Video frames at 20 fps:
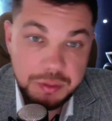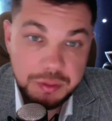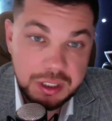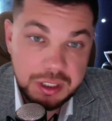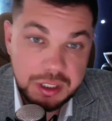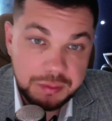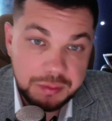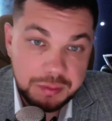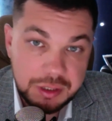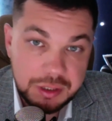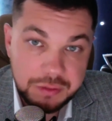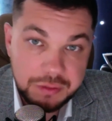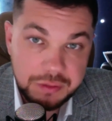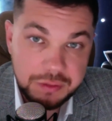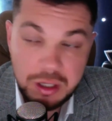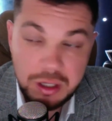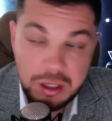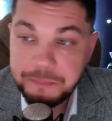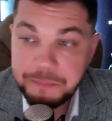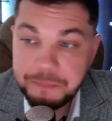I
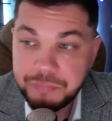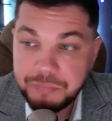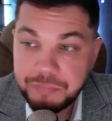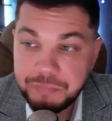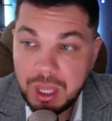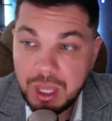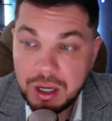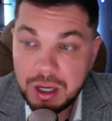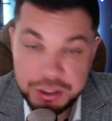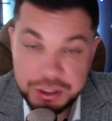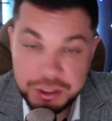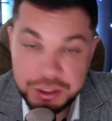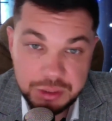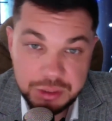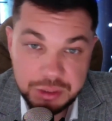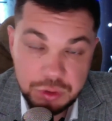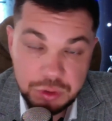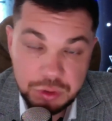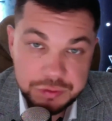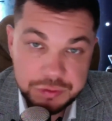think this meeting will
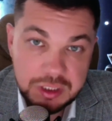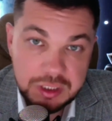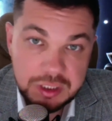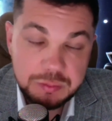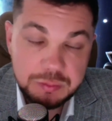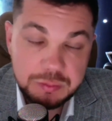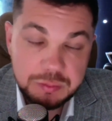be watched